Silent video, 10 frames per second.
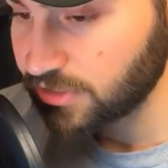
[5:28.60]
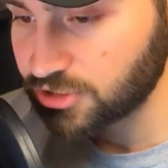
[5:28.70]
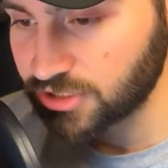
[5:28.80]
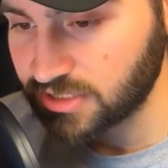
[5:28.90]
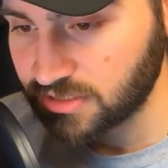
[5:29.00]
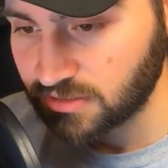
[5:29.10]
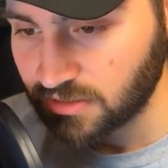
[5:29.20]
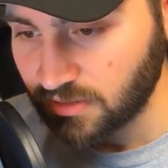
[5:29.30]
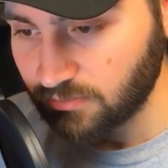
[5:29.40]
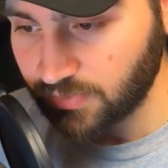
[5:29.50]
just
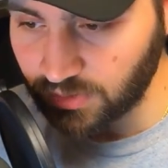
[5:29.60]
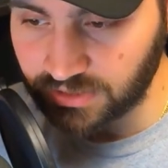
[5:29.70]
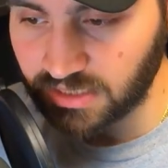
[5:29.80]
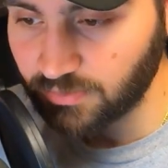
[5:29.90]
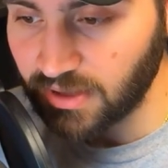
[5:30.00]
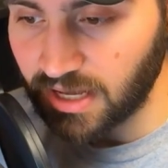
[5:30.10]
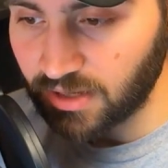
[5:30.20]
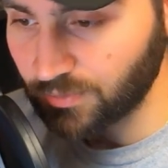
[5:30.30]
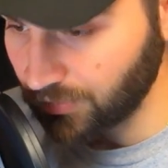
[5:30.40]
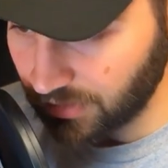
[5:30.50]
building
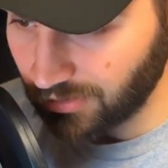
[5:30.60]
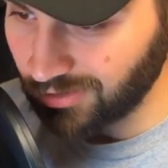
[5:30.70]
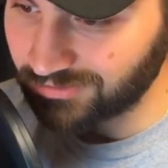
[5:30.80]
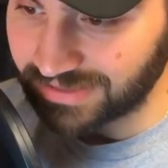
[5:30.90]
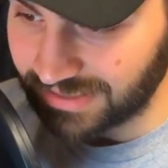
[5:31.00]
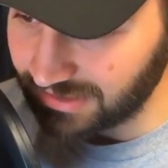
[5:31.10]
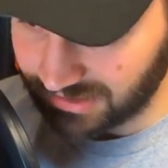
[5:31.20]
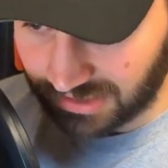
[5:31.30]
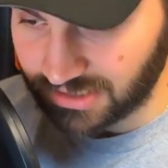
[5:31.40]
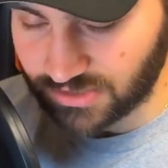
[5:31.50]
upon what already
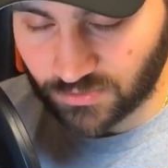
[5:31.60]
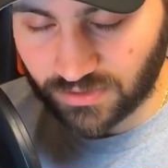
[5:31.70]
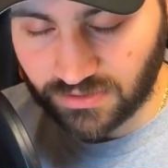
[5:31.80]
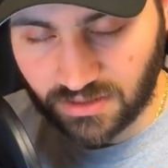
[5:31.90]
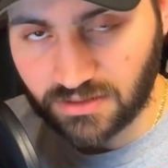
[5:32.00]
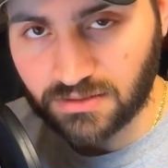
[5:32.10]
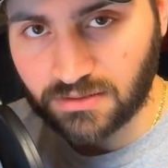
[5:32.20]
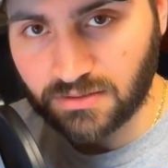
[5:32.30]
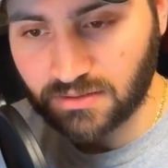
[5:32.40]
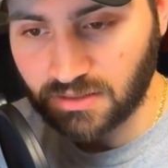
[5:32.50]
exists within
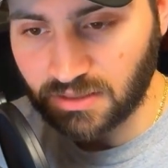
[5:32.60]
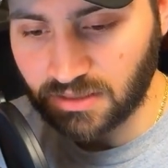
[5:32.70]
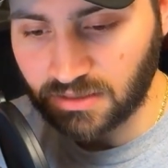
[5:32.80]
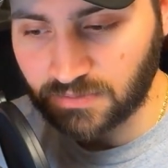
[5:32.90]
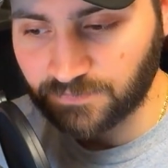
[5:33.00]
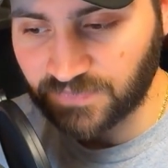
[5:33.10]
the